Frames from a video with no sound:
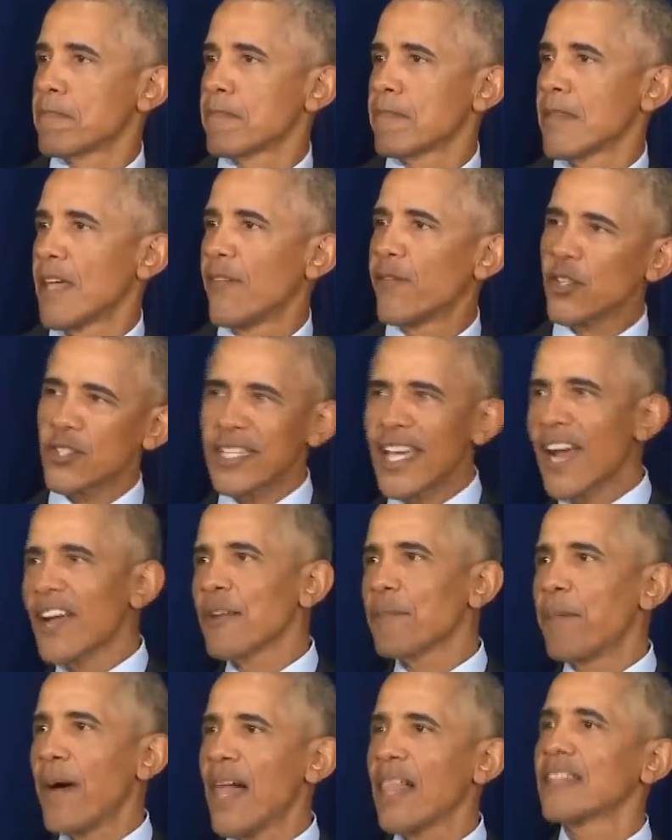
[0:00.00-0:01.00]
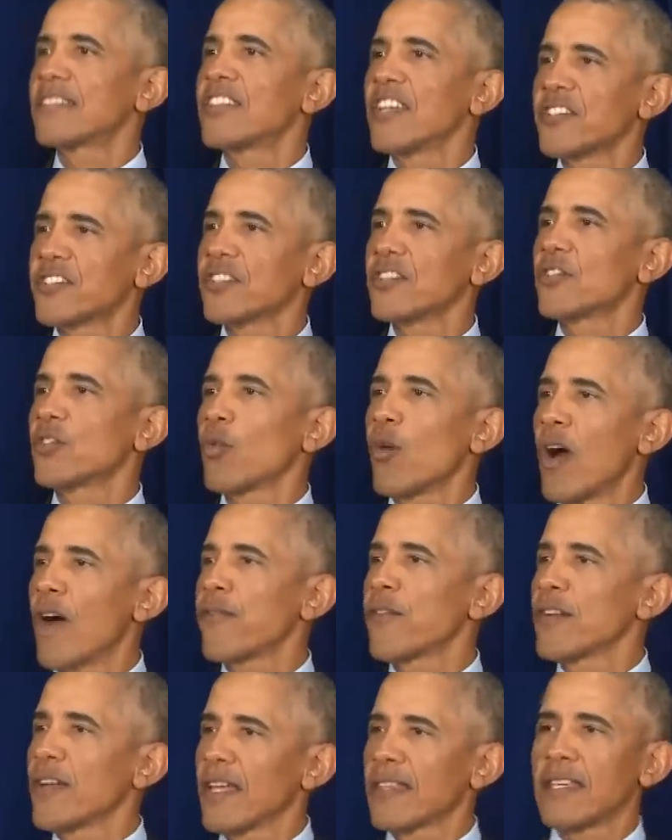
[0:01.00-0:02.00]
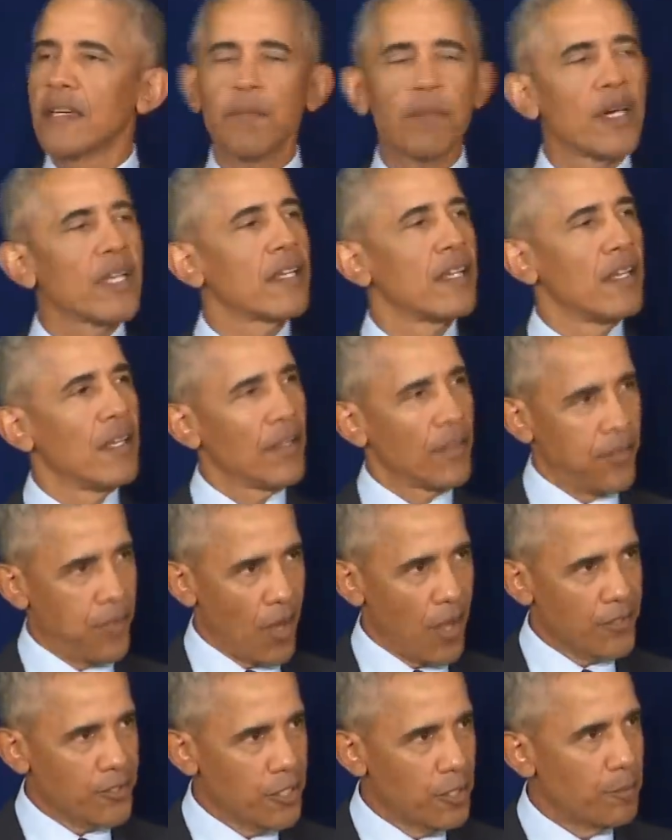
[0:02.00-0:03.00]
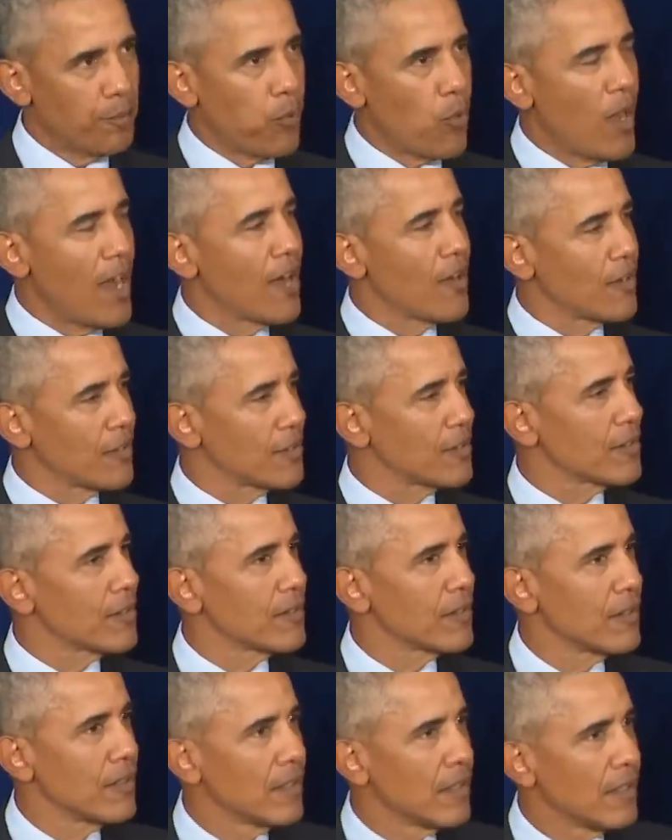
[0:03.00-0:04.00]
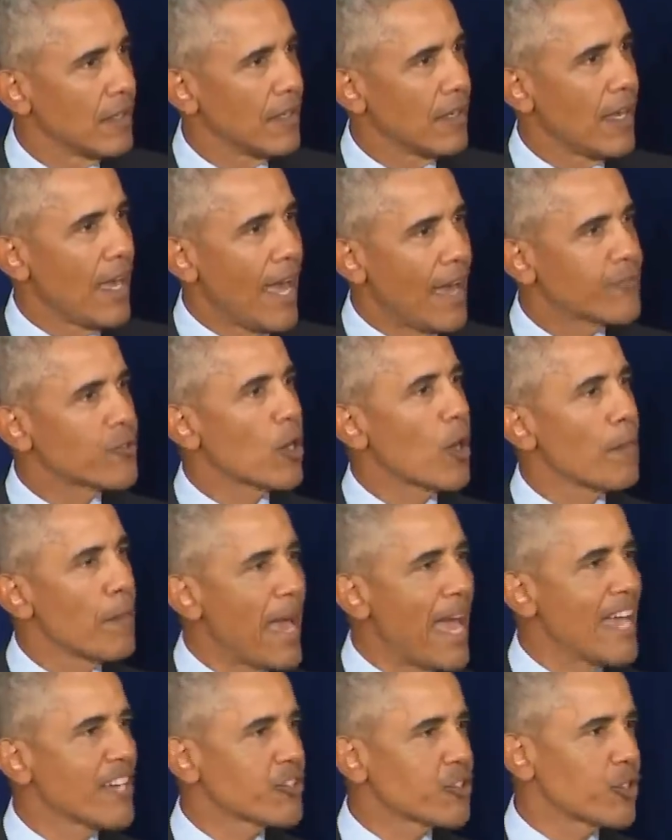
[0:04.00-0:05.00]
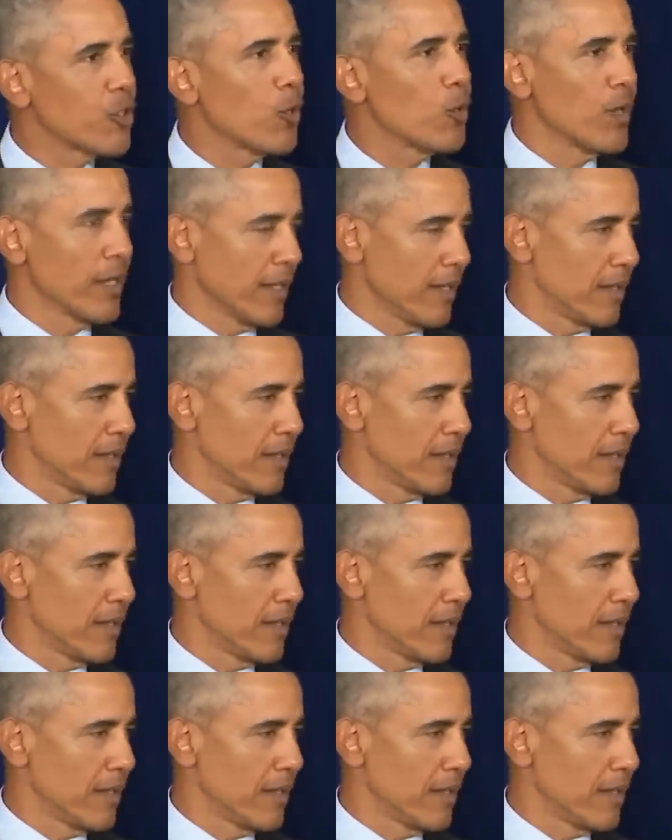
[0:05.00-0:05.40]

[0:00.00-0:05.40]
If you're tired of politicians who offer nothing but thoughts and prayers after a mass shooting,